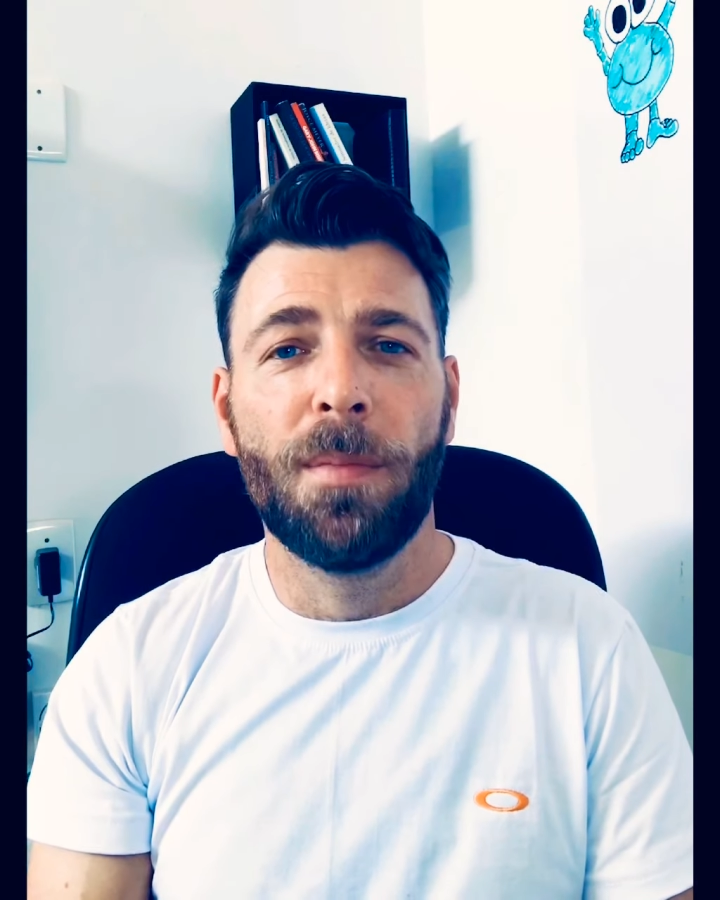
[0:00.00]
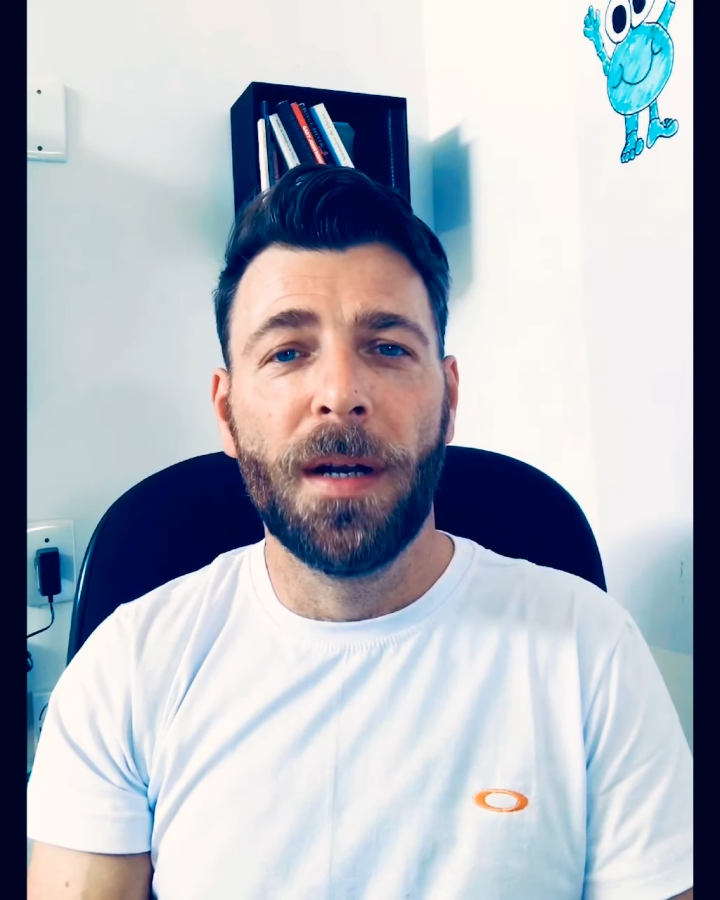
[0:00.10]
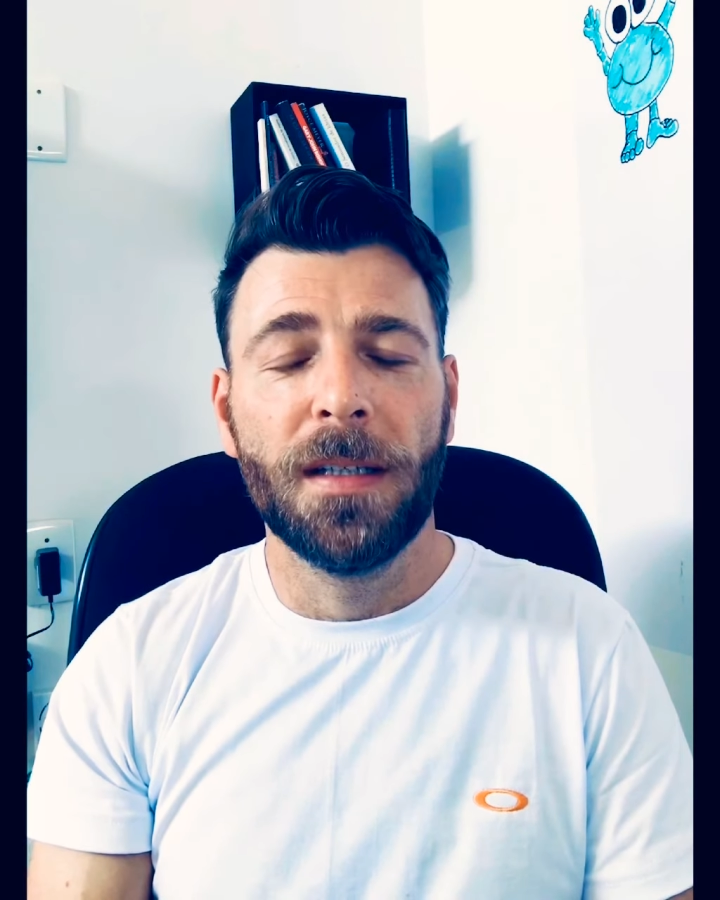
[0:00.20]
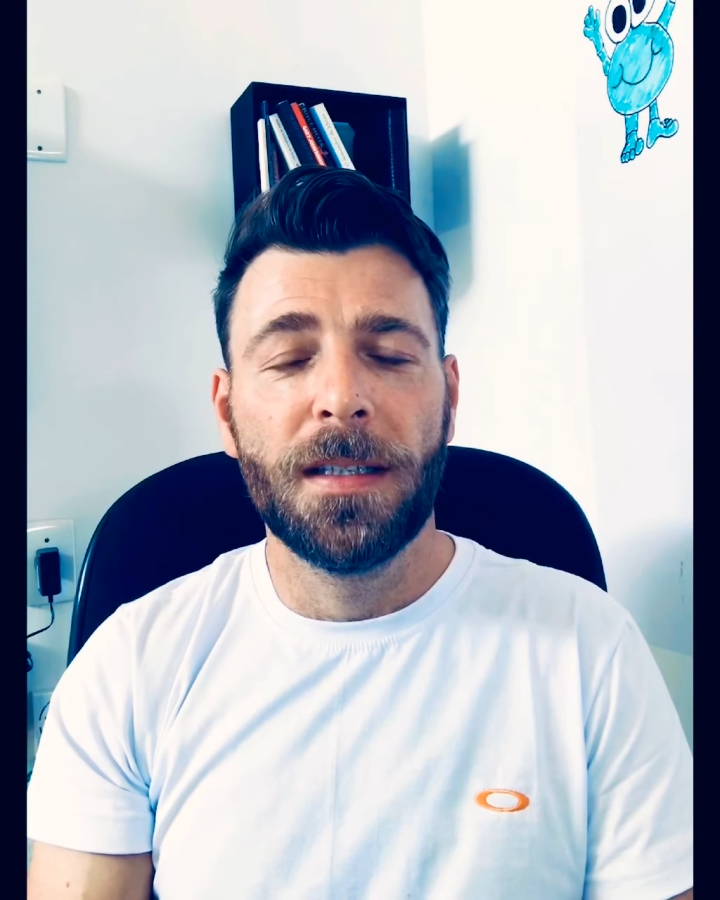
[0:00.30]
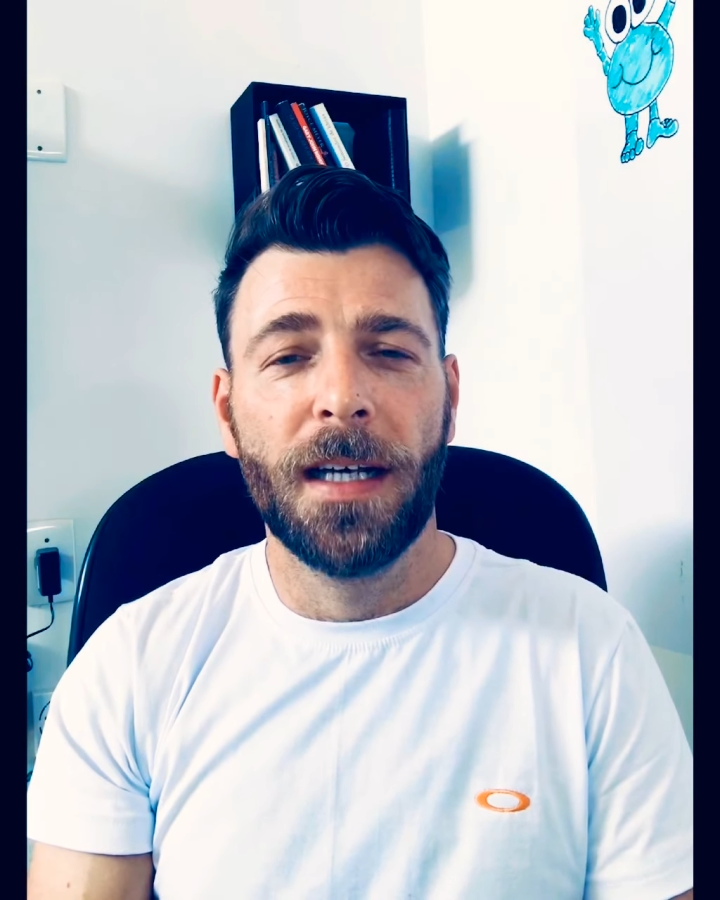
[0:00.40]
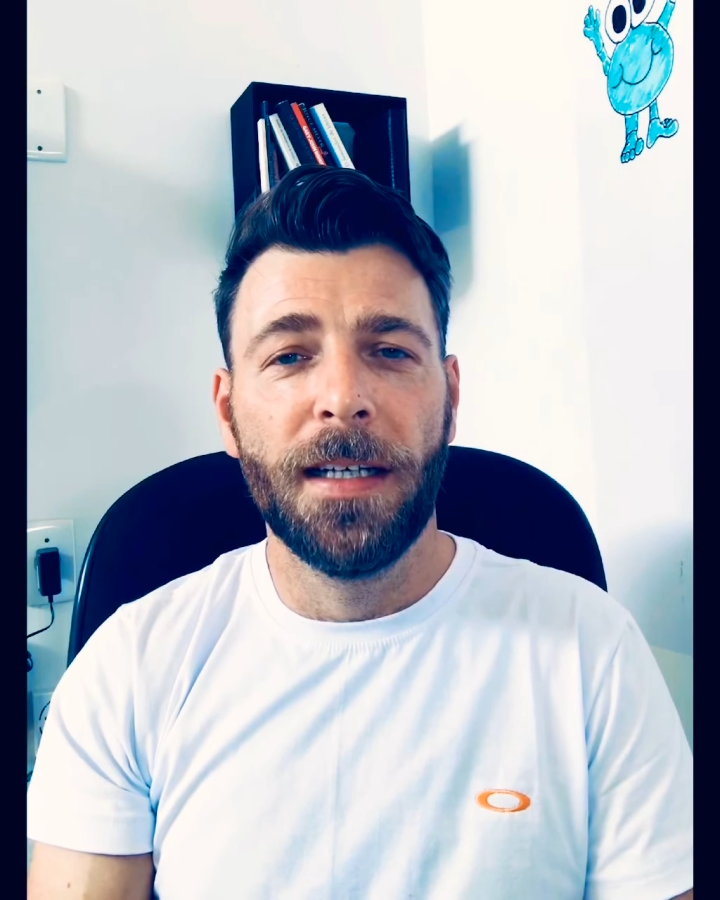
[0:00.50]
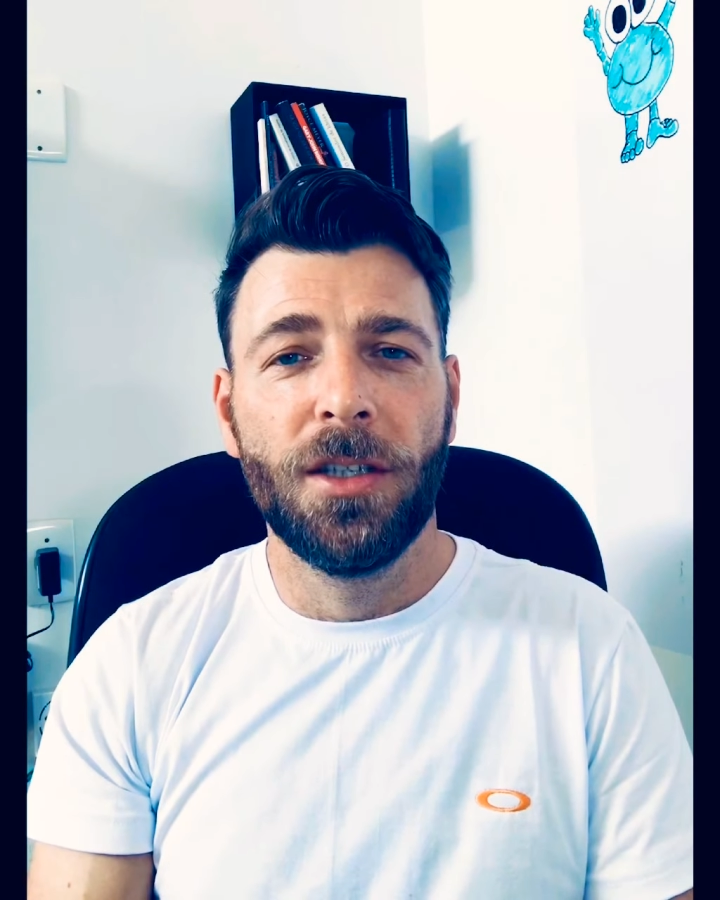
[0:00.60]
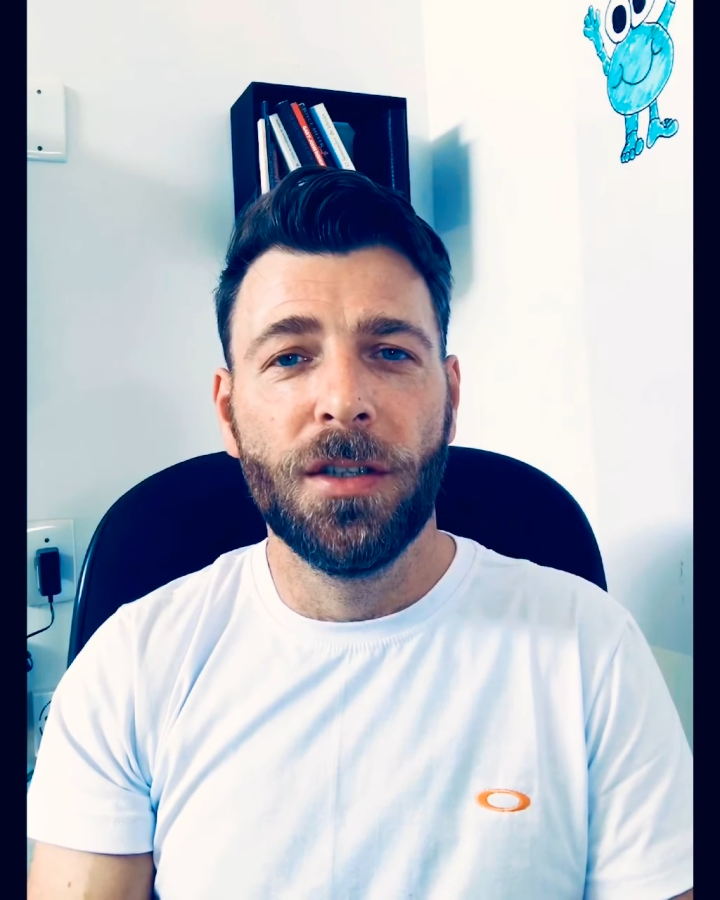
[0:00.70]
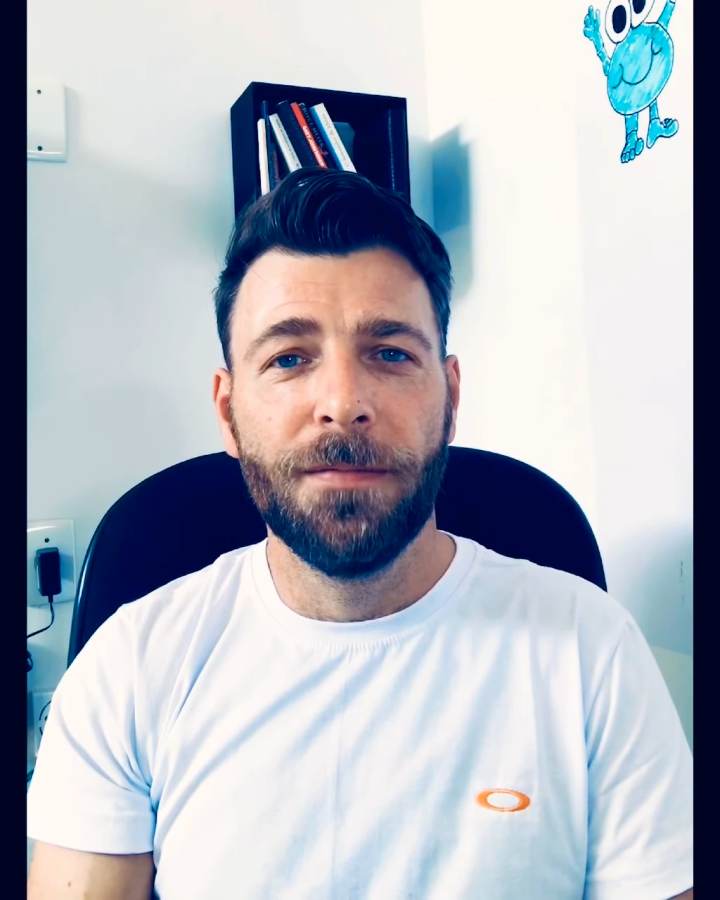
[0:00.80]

pronunciation.